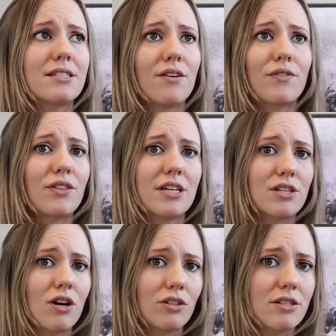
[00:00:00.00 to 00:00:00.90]
stuff that these
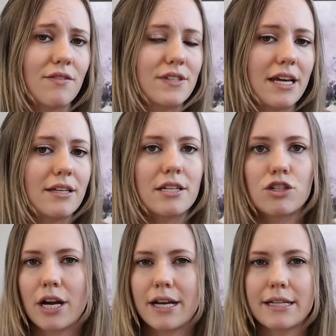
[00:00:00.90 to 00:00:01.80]
doctors have said to
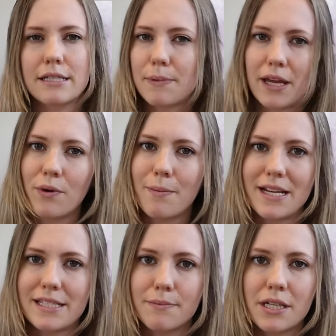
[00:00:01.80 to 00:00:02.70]
try to explain away my
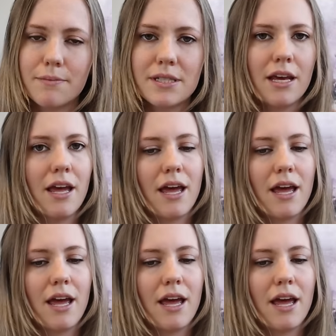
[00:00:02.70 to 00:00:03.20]
symptoms